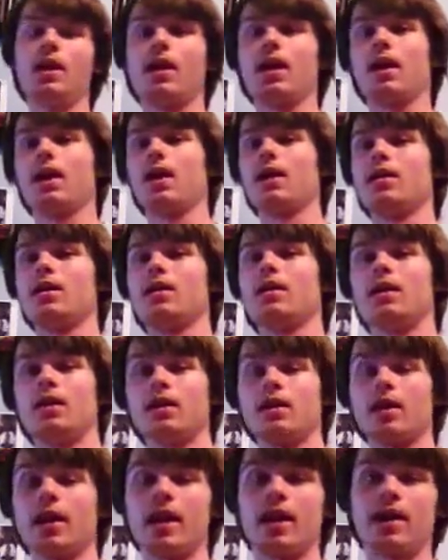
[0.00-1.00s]
And
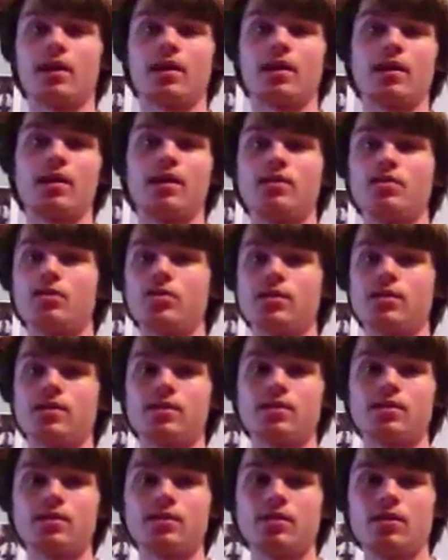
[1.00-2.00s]
it's
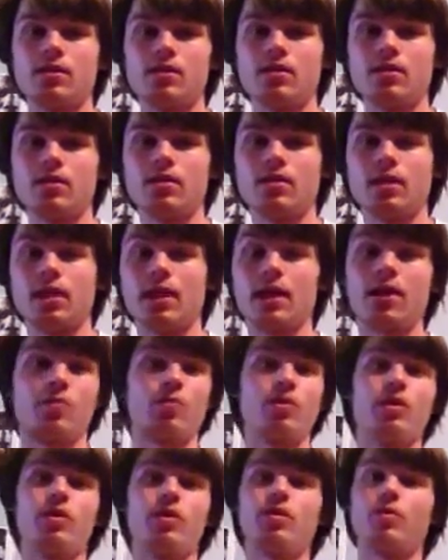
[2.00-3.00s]
just, they got a
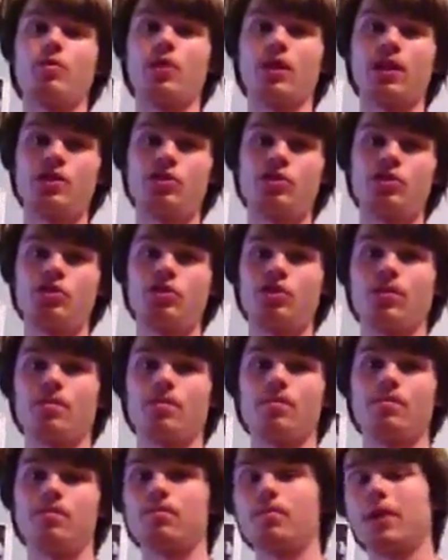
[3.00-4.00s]
really good relationship,
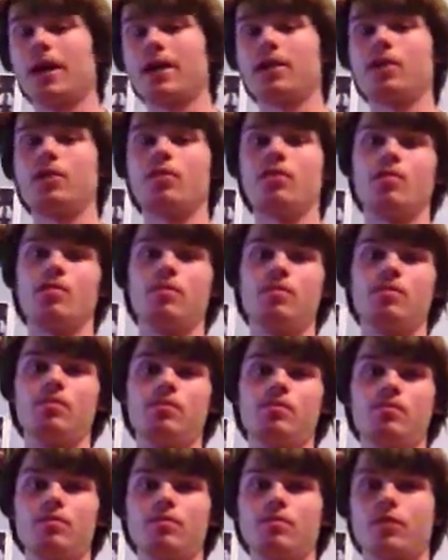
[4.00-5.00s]
Pacquiao and
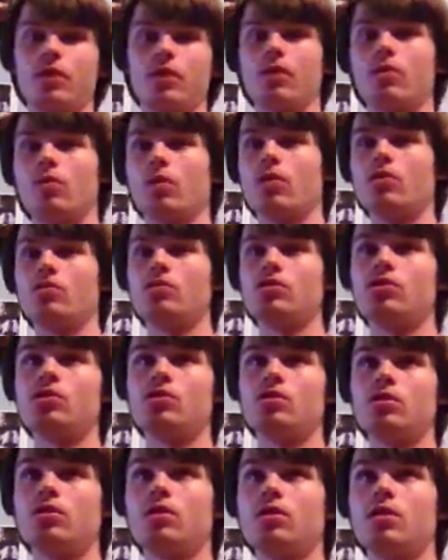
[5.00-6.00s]
Freddie Roach.
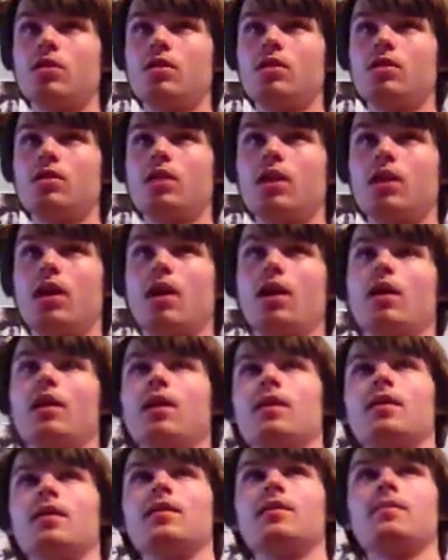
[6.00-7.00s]

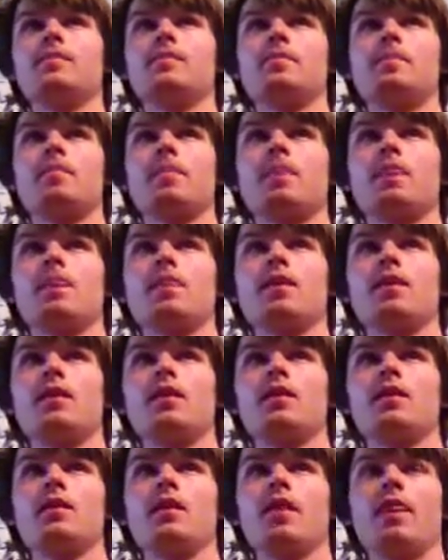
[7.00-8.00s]

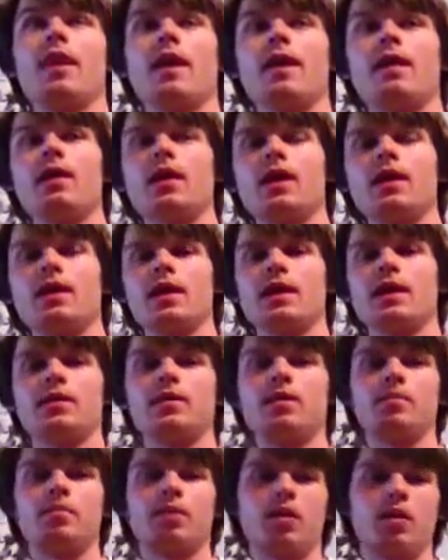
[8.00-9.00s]
Then I like
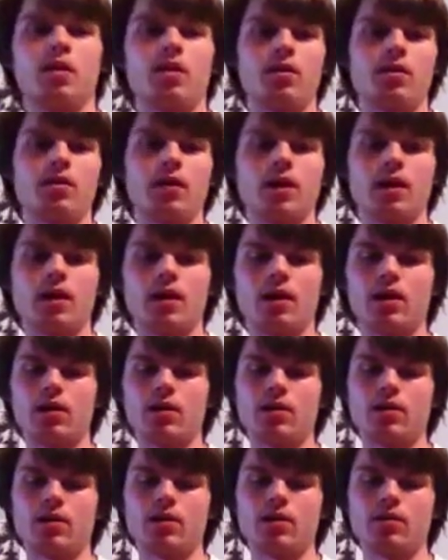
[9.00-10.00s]
the part
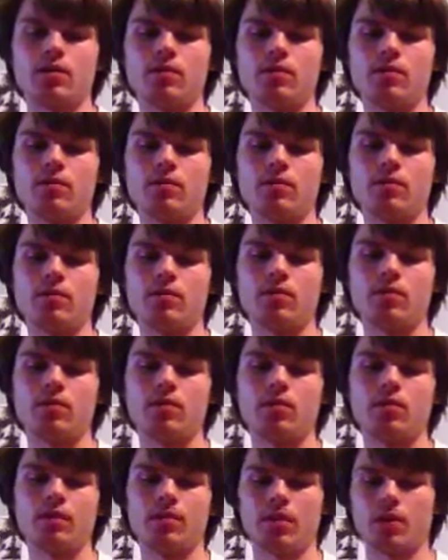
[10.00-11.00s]

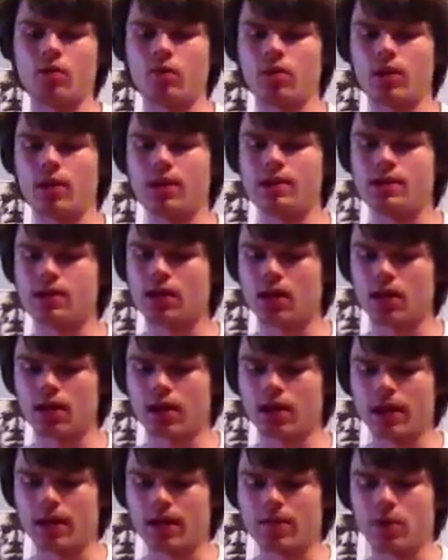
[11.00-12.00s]
when he's
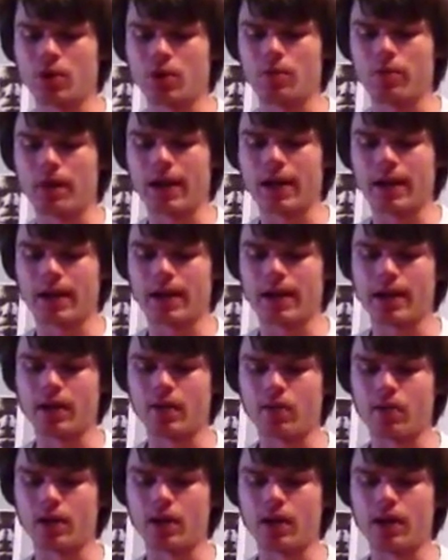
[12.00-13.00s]
talking about Pacquiao
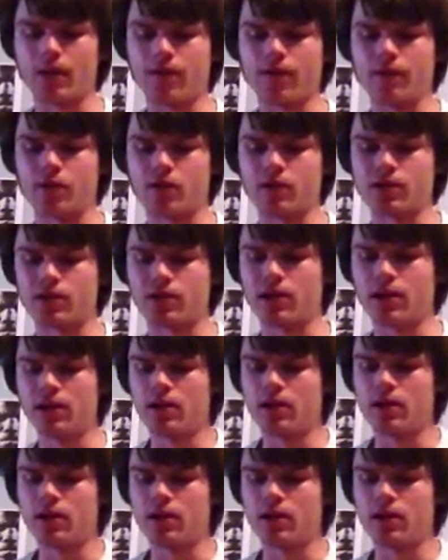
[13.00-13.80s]
when he first